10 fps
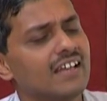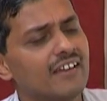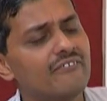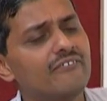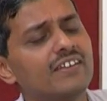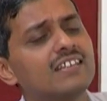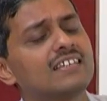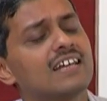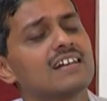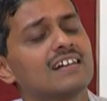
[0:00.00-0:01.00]

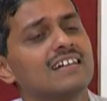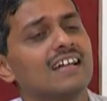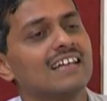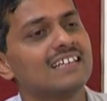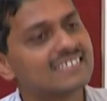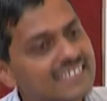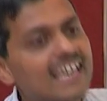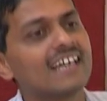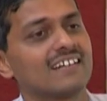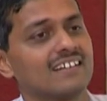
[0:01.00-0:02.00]
everything is
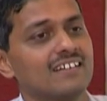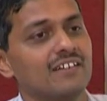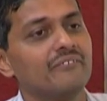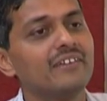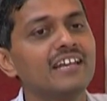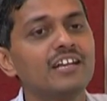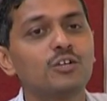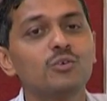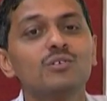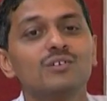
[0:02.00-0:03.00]
there we need
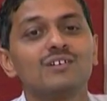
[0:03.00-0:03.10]
to